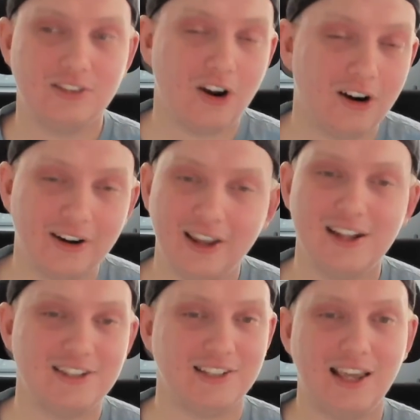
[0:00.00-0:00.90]

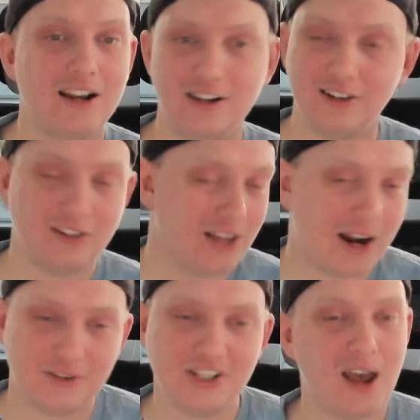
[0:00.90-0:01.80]
targets, getting a
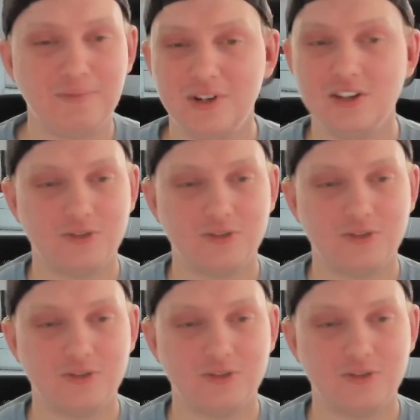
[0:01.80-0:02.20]
lot of receptions,